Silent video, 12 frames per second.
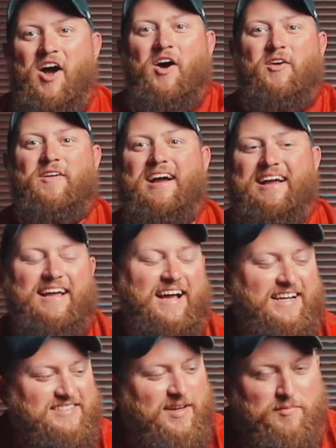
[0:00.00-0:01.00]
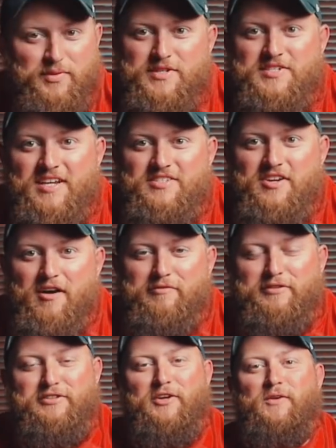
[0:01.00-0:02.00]
Alright guys, I appreciate y'all
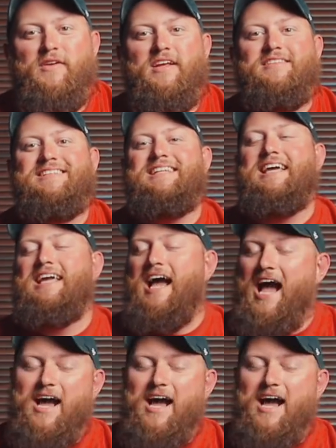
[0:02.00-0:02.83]
for tuning in today.